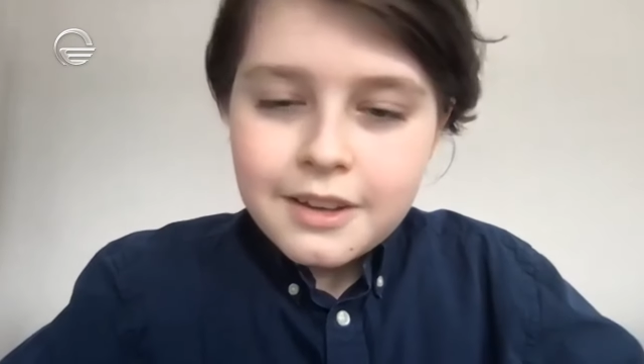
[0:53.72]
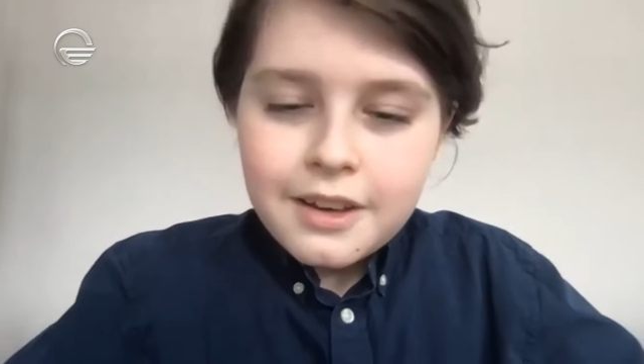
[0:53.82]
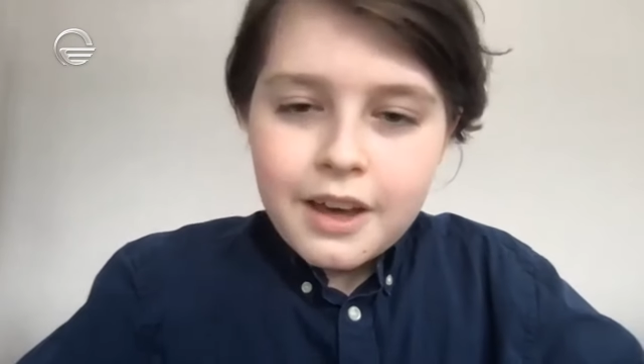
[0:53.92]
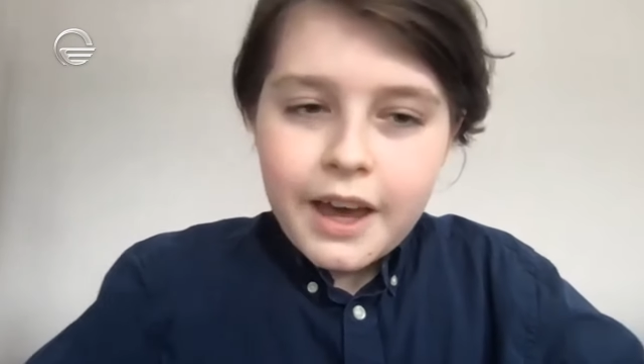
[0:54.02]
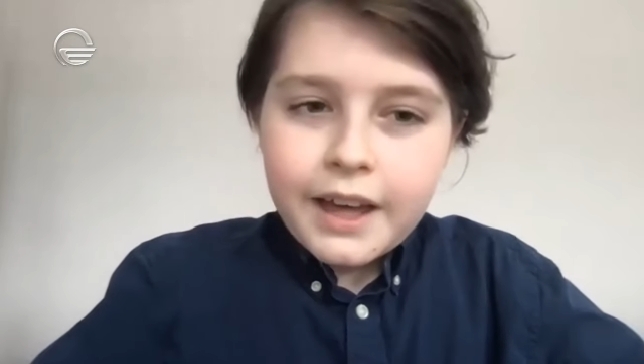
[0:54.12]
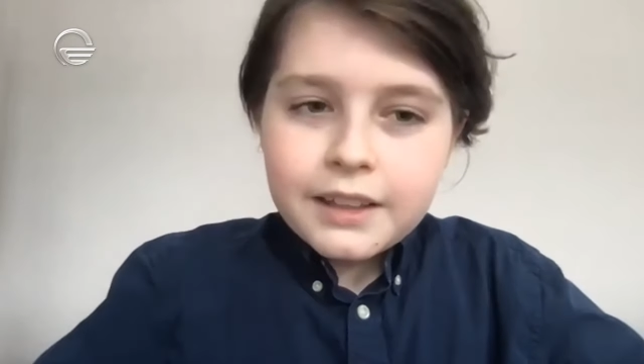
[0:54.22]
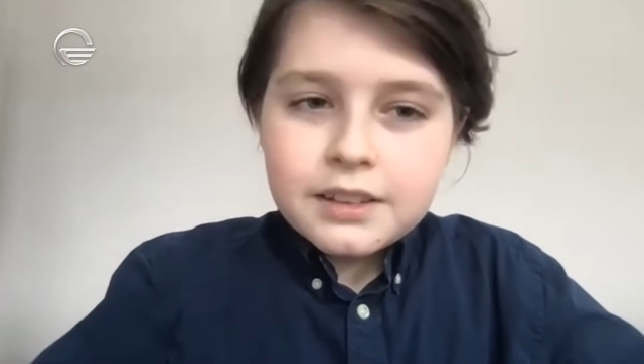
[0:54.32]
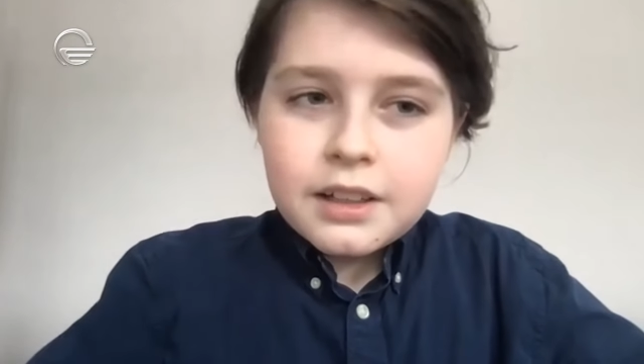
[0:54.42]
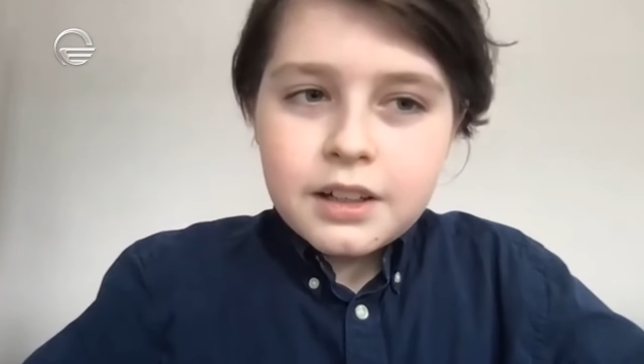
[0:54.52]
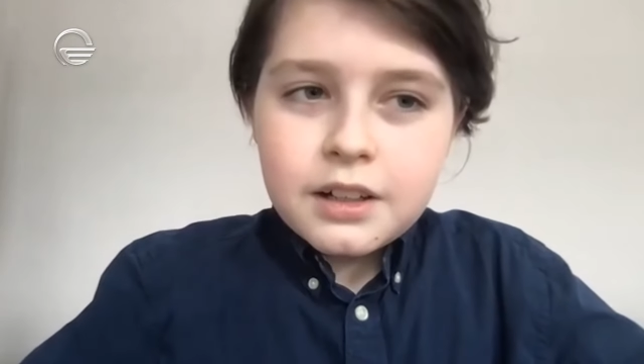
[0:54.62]
and
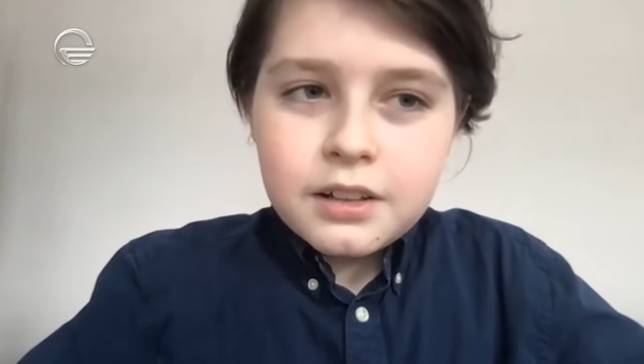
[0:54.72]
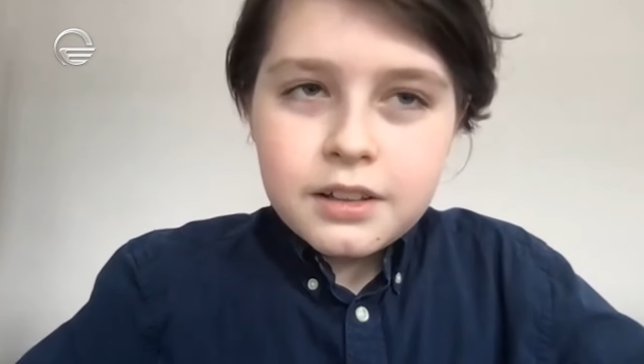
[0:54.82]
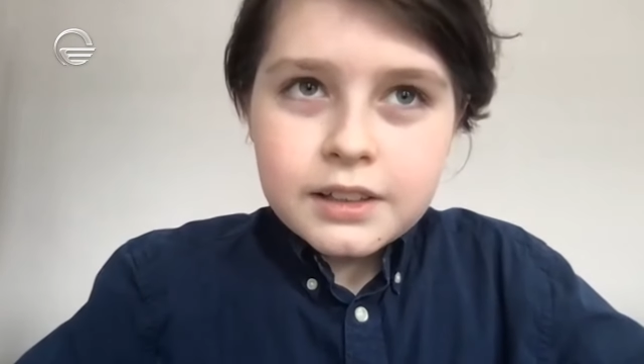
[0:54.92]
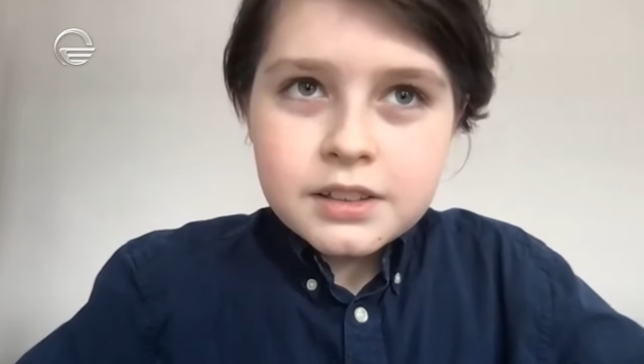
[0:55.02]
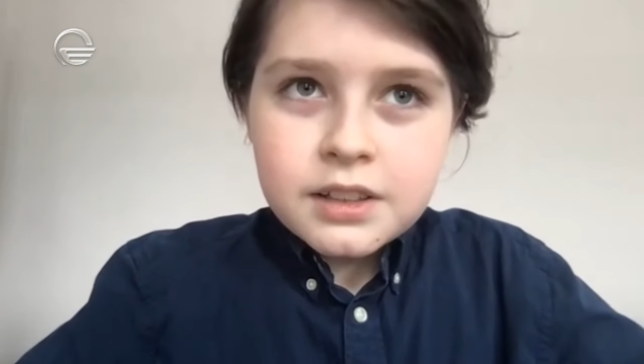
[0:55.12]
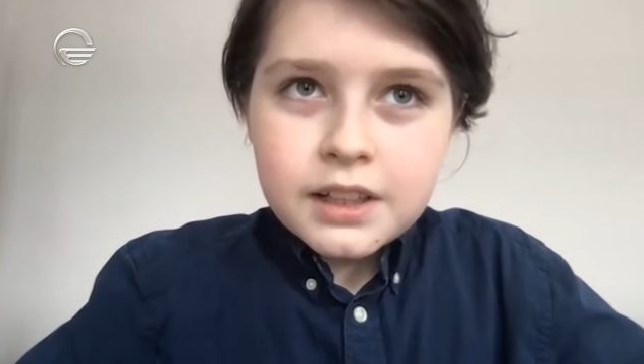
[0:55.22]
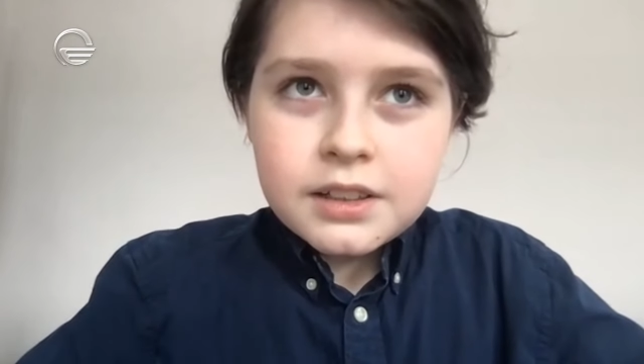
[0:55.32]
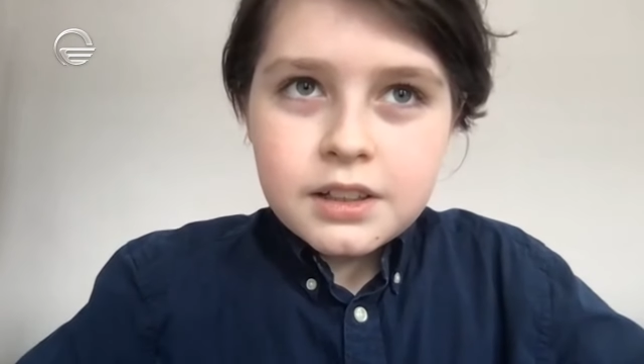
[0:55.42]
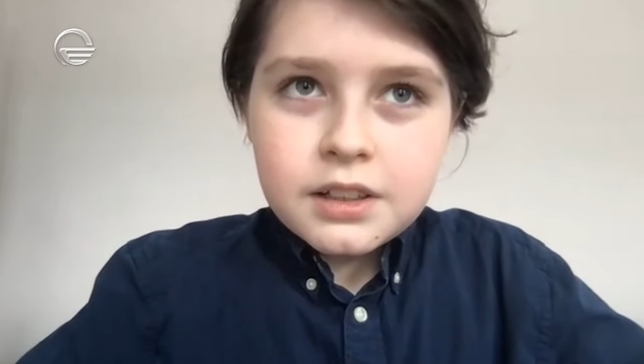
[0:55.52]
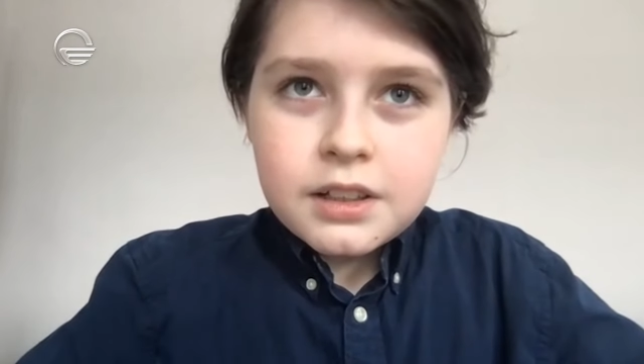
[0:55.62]
uh, yes and
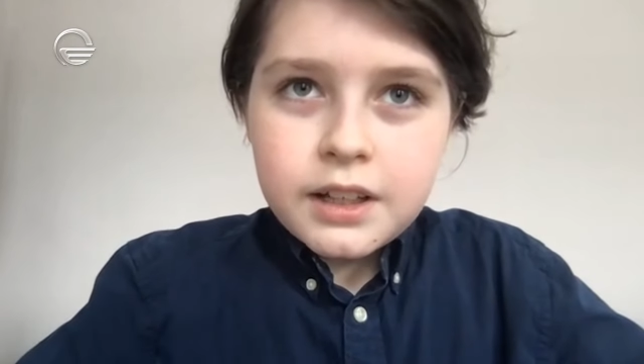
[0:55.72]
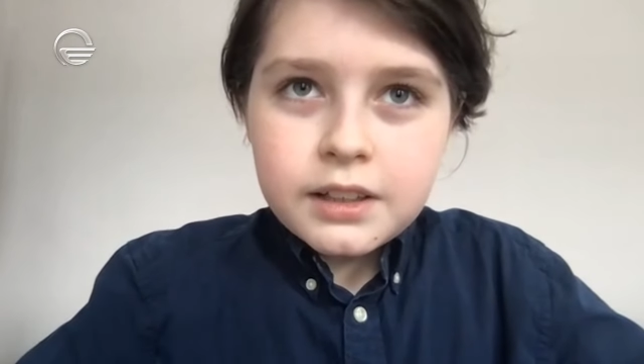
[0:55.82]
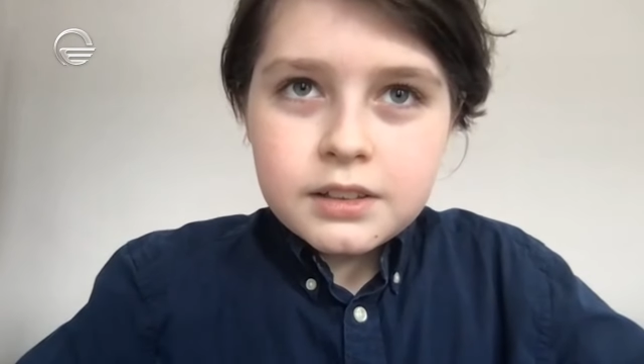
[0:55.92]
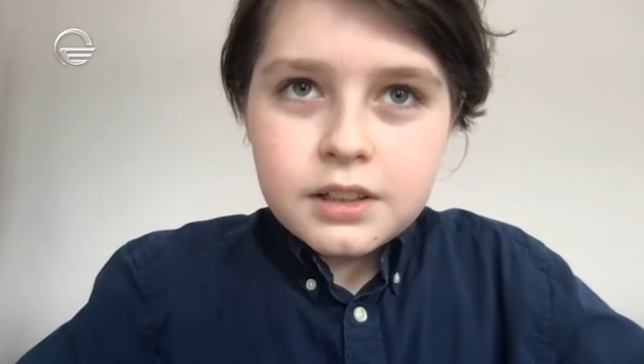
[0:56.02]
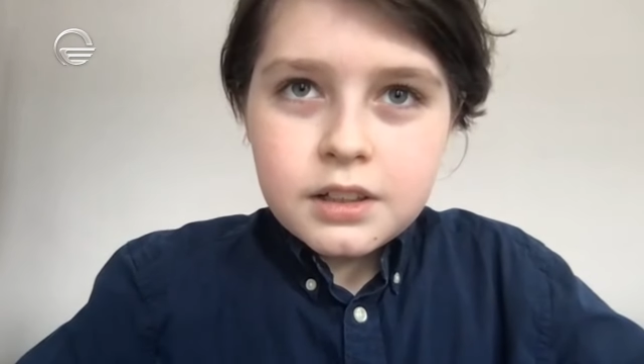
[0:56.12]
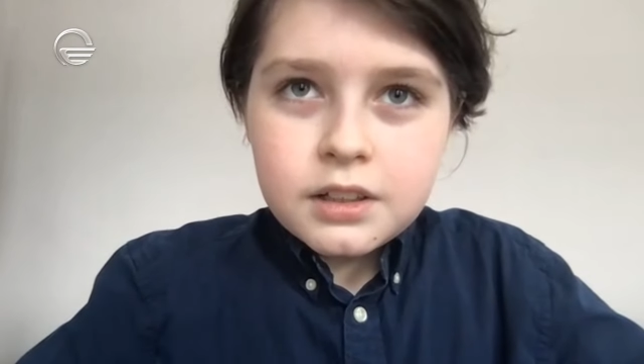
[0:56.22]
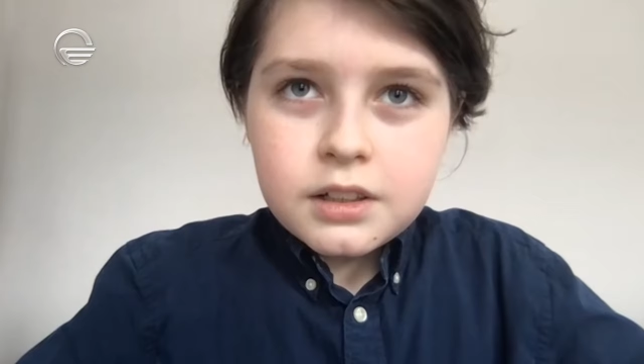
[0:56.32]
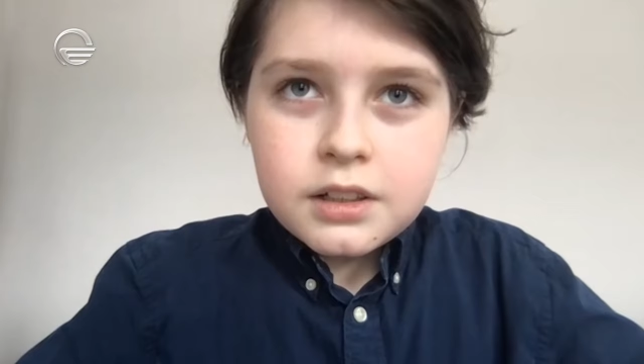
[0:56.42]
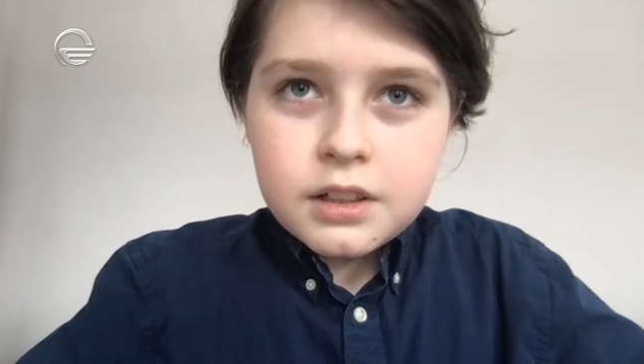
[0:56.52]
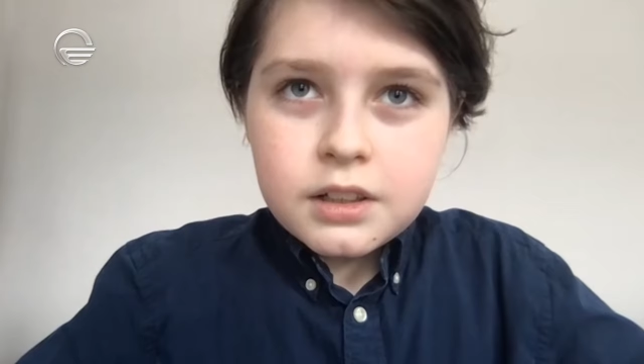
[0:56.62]
the and the
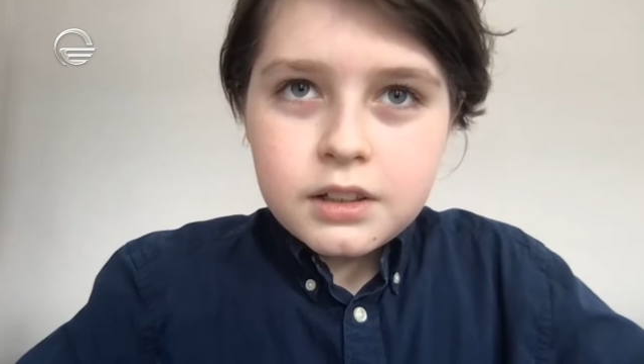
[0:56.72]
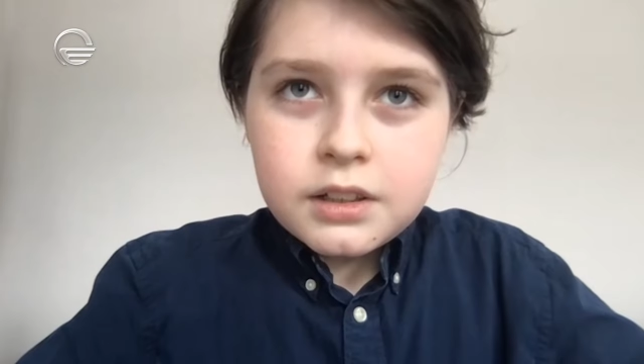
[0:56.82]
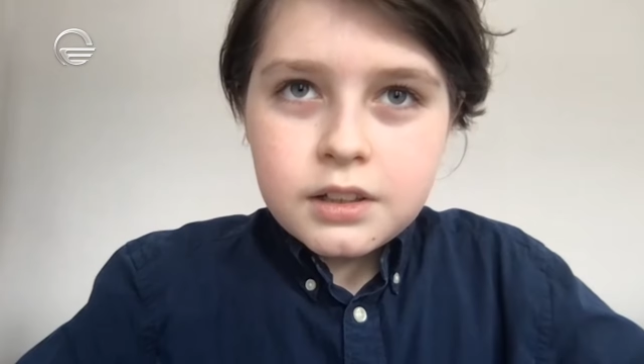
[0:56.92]
uh,